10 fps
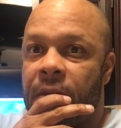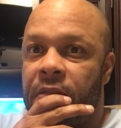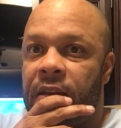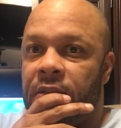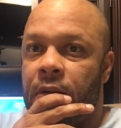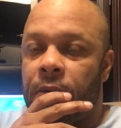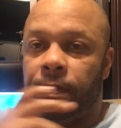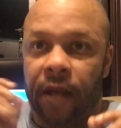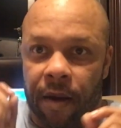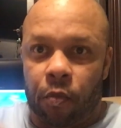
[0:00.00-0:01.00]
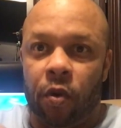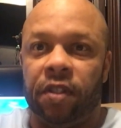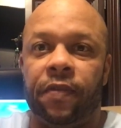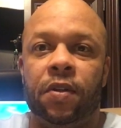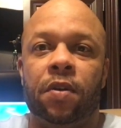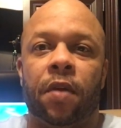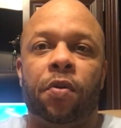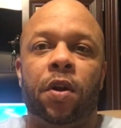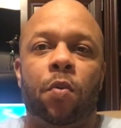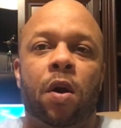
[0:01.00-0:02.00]
Think so, yeah.
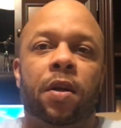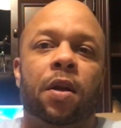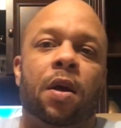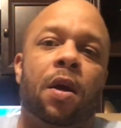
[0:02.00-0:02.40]
172.31